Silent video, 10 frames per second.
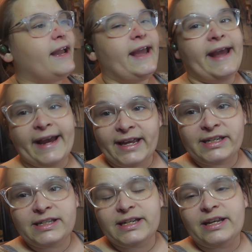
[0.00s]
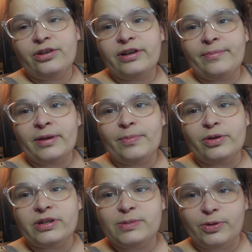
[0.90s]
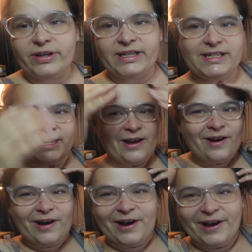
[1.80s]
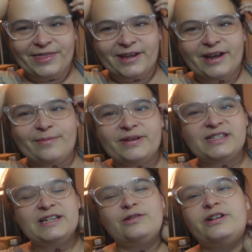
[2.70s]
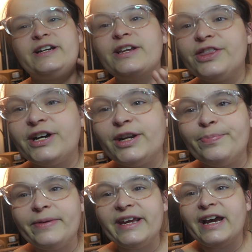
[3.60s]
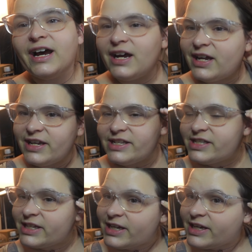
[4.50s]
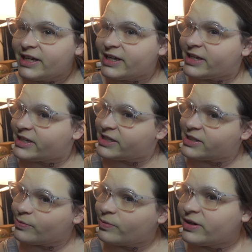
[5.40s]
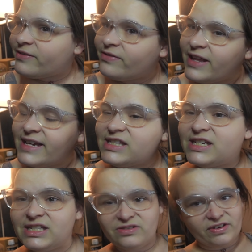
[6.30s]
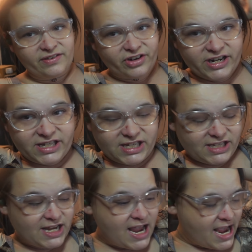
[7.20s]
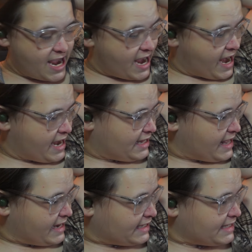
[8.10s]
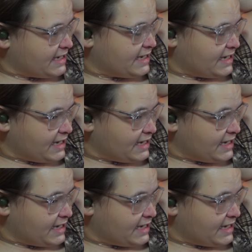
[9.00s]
And it'll get me bonus points on the Amazing Readathon because it is one of Lexi's favorites. And Lexi